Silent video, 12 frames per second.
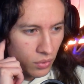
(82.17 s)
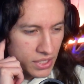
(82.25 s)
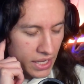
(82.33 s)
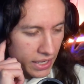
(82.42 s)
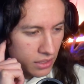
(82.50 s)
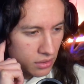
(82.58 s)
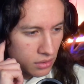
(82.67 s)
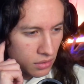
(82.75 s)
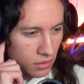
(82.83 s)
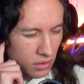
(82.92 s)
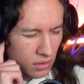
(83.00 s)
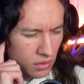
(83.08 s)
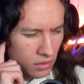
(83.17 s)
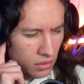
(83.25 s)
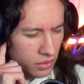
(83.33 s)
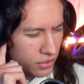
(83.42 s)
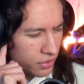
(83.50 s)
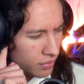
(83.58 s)
that?
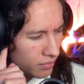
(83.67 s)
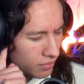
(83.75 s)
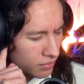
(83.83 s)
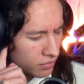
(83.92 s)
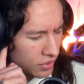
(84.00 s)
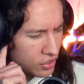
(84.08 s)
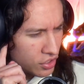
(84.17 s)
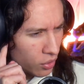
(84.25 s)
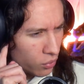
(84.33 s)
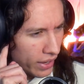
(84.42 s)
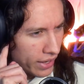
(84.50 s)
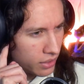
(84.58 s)
There's no way.